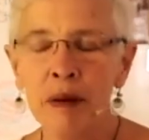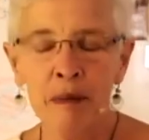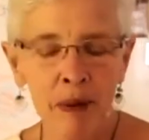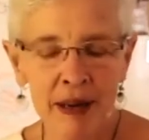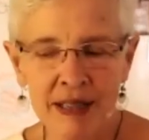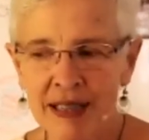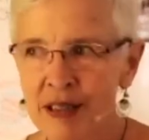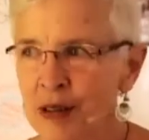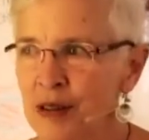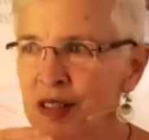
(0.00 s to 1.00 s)
My
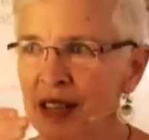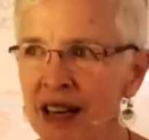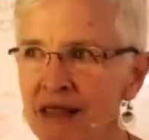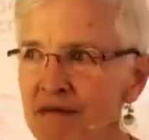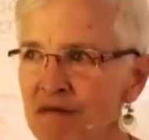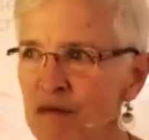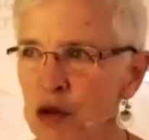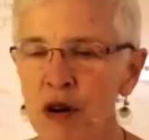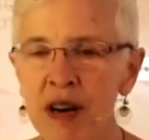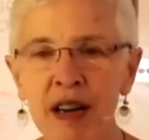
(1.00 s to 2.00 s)
teacher said
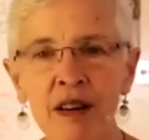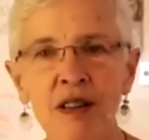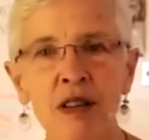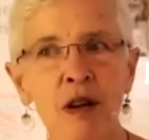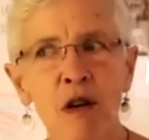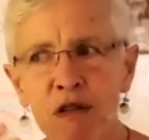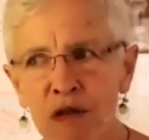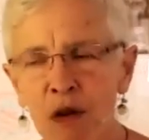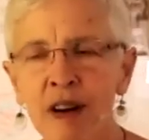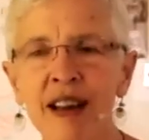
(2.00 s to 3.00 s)
30 years ago,
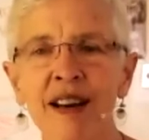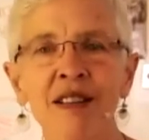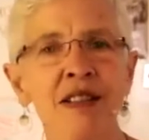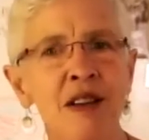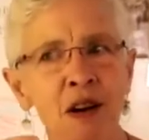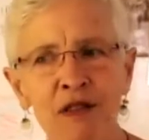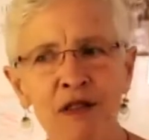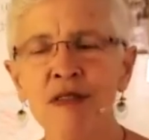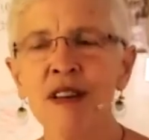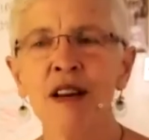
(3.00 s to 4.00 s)
40 years ago,
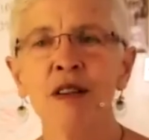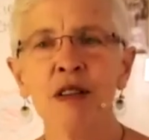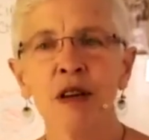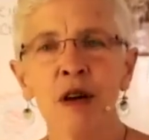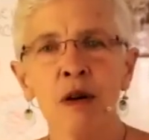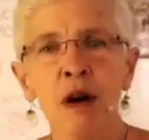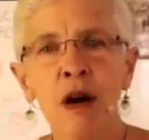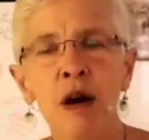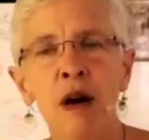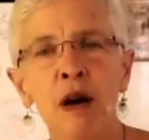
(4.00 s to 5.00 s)
50 years ago,
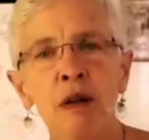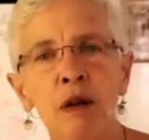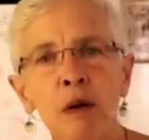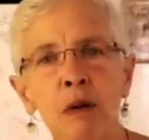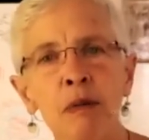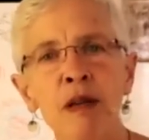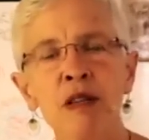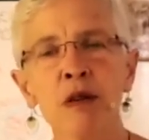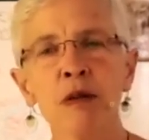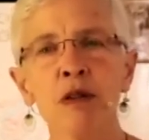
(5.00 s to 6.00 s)
the eurythmy
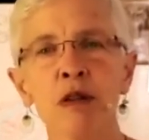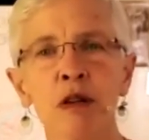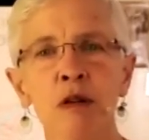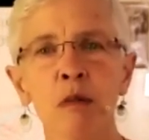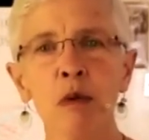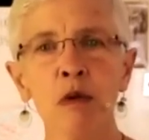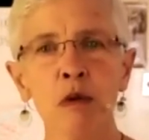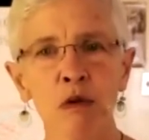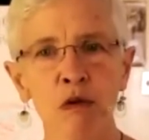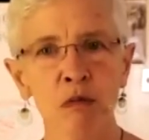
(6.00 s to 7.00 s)
students could
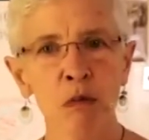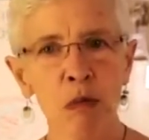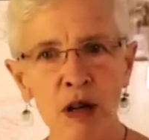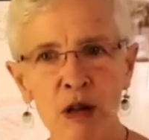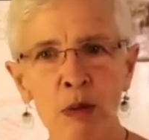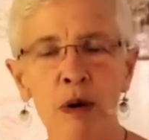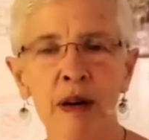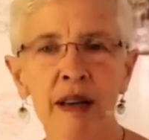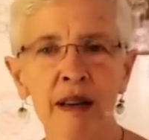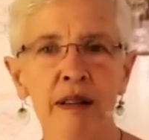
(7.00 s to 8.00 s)
move much more
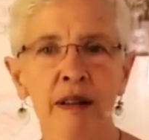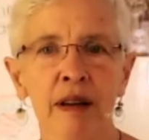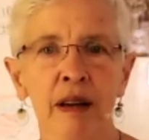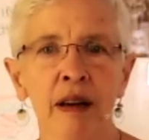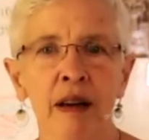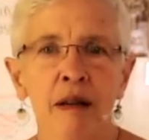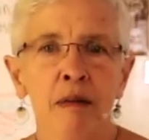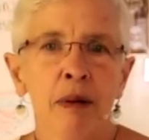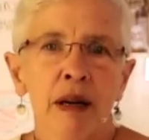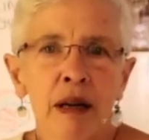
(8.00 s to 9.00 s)
easily,
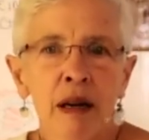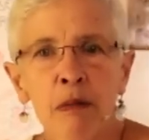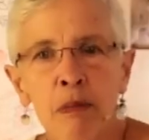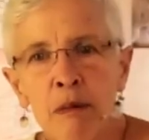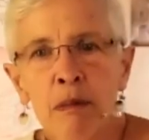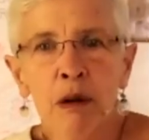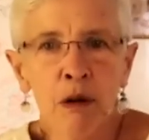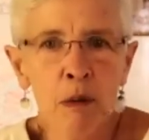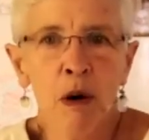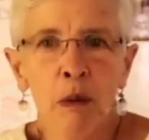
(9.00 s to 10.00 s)
but now people
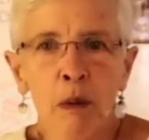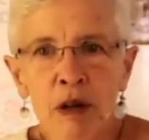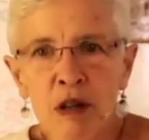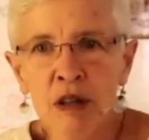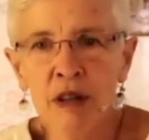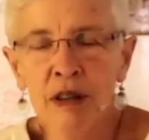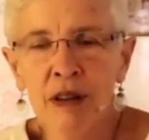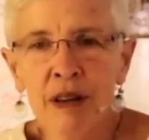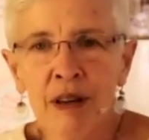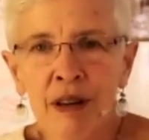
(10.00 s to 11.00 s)
are more rigid.
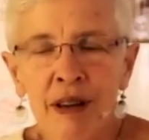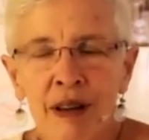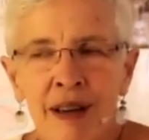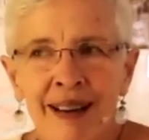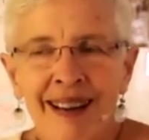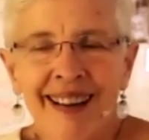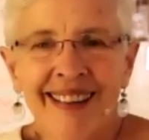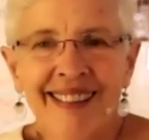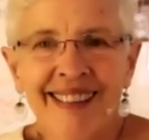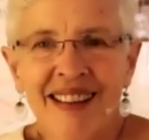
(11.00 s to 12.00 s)

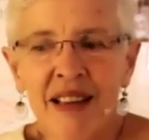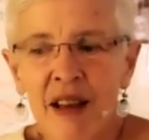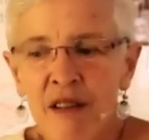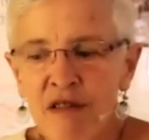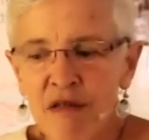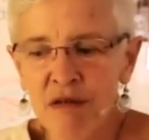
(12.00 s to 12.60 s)
It's as if